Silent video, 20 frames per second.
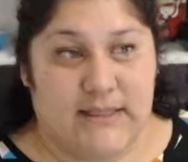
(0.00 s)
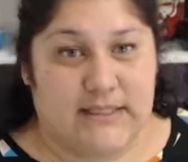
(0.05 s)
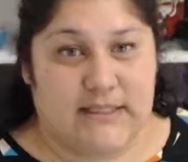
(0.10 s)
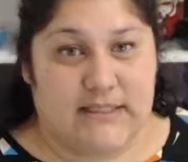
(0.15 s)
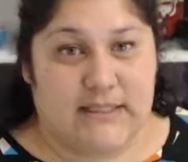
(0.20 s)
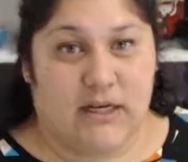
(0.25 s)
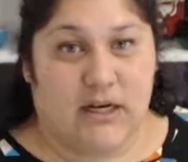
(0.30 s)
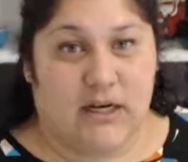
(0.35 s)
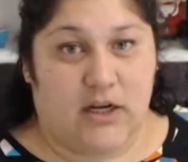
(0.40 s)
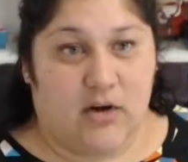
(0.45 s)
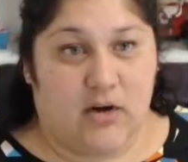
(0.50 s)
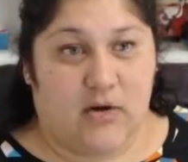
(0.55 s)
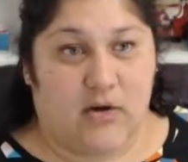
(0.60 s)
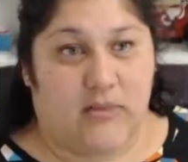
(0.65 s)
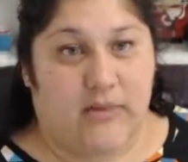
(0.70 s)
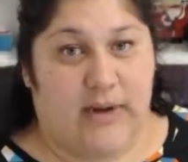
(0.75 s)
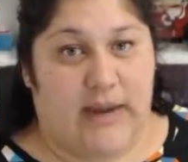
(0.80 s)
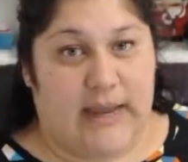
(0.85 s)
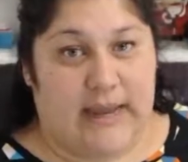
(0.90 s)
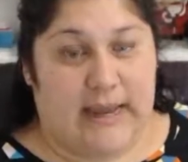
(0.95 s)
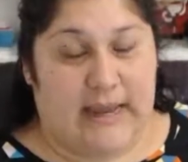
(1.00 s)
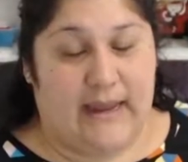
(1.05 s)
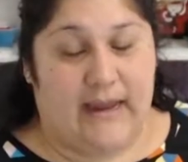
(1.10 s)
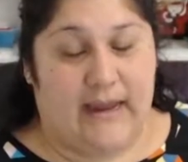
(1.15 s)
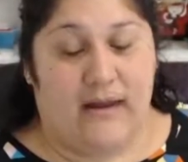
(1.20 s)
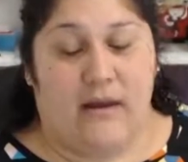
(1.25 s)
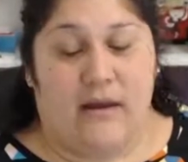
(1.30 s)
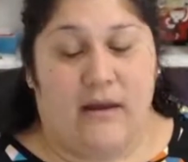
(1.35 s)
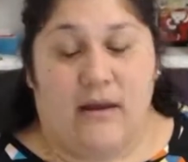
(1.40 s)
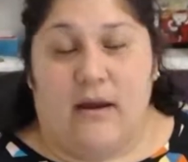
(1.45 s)
that's going to go away,
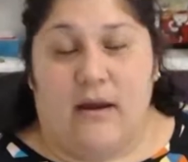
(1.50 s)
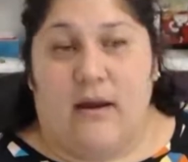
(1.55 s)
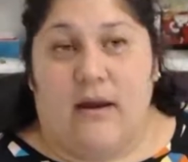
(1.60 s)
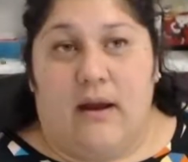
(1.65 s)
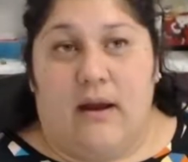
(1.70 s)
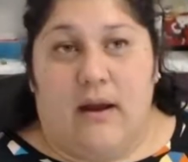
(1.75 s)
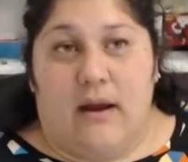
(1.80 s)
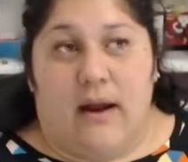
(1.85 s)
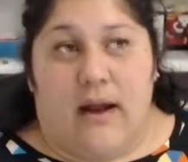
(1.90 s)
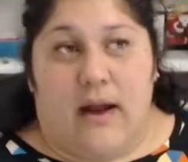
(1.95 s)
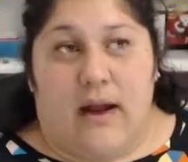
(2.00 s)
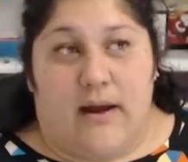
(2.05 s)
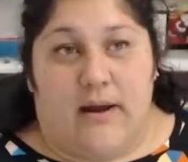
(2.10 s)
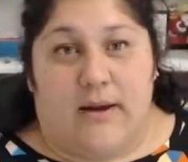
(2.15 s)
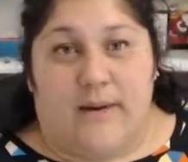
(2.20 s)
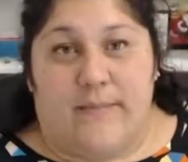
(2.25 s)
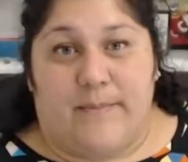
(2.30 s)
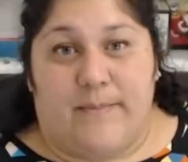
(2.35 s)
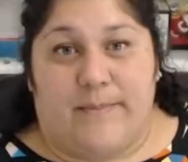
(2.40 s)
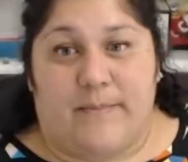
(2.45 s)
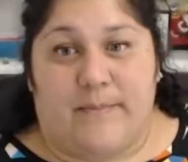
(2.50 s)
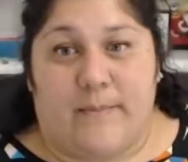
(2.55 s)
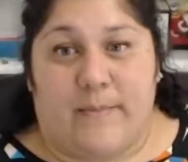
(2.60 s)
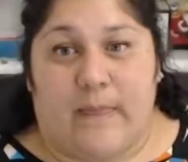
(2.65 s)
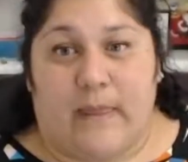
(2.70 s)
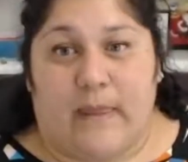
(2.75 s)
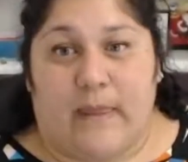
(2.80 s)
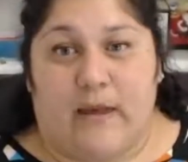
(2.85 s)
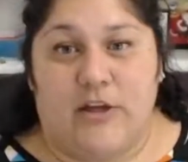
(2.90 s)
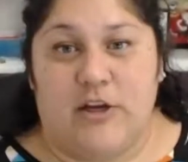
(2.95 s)

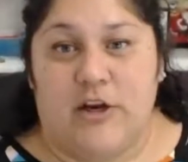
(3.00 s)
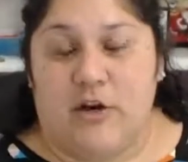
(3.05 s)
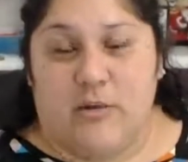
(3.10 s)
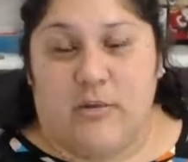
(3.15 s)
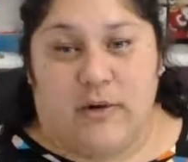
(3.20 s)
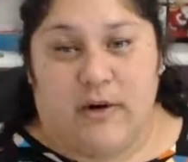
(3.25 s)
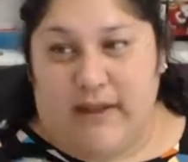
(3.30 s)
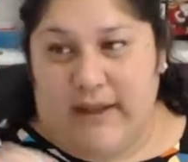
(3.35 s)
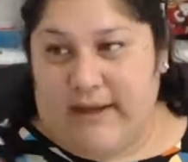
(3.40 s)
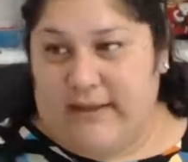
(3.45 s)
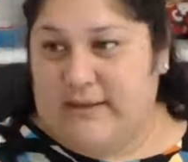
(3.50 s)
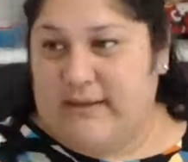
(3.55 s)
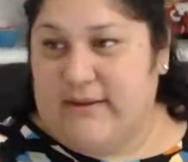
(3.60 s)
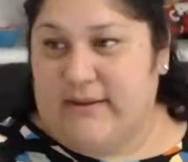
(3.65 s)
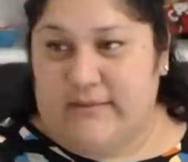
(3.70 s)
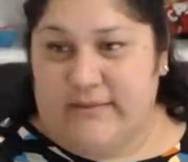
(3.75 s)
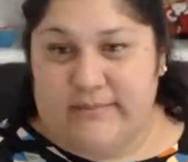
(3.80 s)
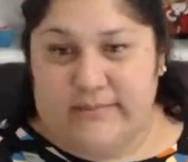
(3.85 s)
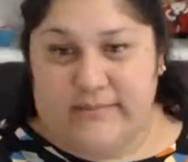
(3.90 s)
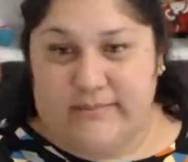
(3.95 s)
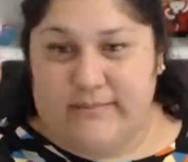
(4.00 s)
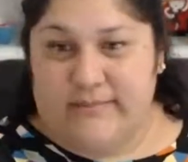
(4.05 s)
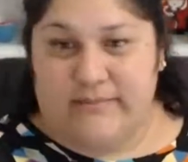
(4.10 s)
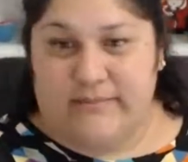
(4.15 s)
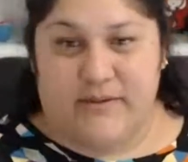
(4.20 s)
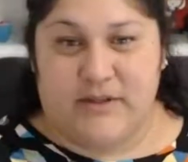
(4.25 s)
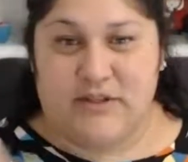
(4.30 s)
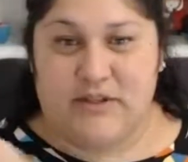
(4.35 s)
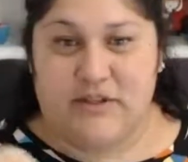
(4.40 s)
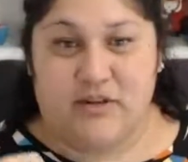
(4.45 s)
you know, where like
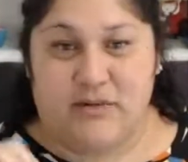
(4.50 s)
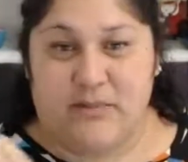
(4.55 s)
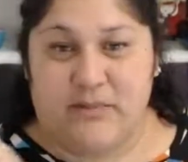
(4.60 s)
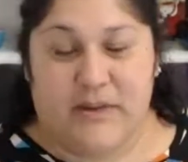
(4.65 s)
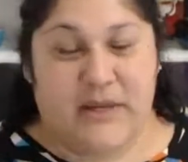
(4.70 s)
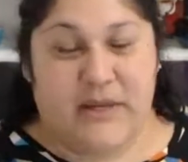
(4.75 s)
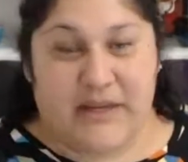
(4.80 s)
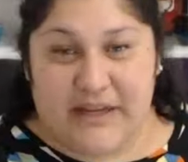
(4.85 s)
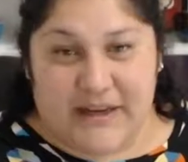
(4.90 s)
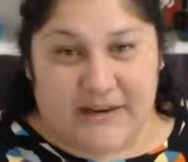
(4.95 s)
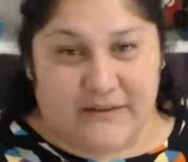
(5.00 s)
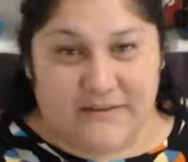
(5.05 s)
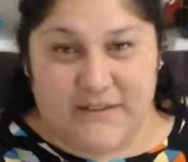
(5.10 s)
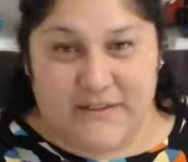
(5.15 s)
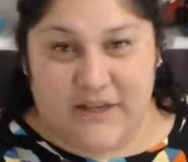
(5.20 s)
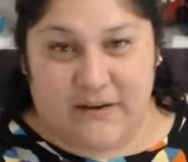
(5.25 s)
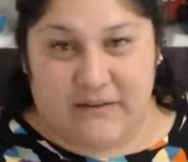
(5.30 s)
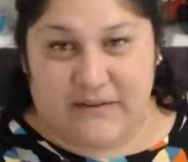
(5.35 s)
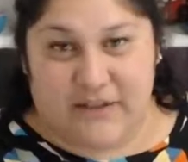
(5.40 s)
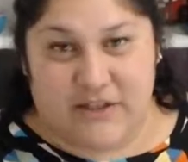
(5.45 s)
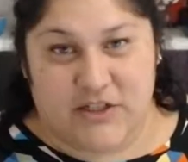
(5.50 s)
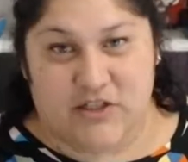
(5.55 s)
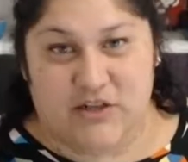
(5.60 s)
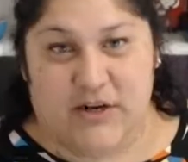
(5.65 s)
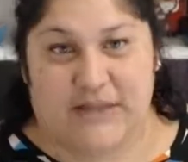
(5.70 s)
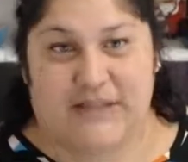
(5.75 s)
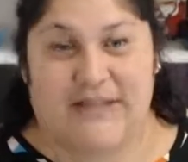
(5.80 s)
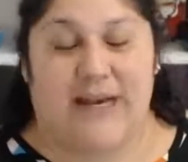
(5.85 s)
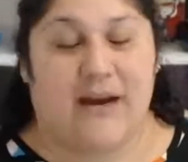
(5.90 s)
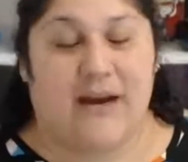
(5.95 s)
there's no PDF
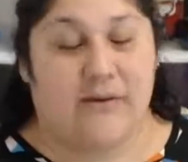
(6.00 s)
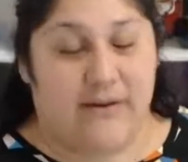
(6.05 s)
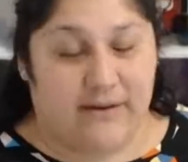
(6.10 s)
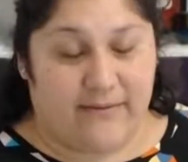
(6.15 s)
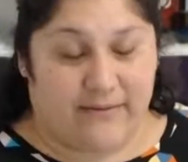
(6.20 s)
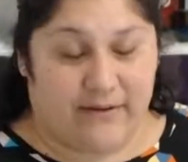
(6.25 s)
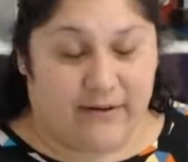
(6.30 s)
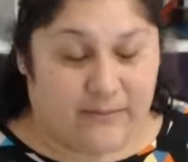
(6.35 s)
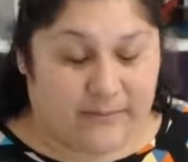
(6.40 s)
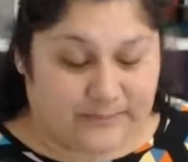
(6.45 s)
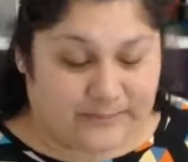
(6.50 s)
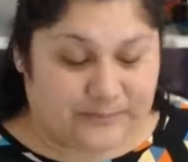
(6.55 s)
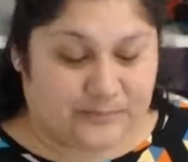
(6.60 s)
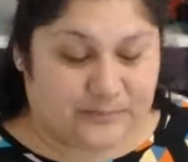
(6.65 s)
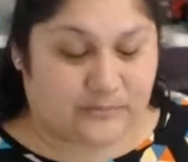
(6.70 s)
self-destruct. However,